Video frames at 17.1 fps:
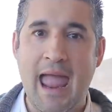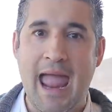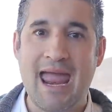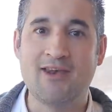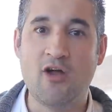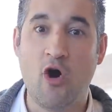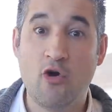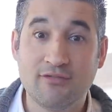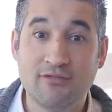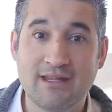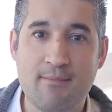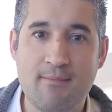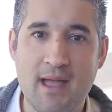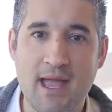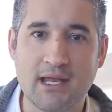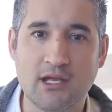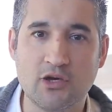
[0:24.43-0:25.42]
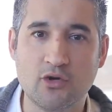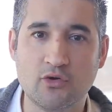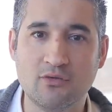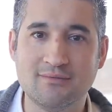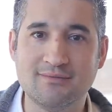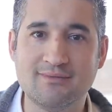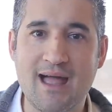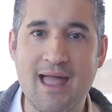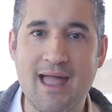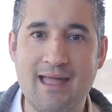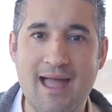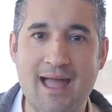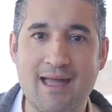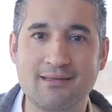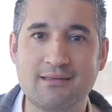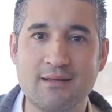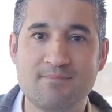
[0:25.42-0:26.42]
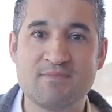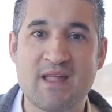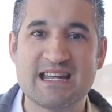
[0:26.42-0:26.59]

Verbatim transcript: and on the menu they had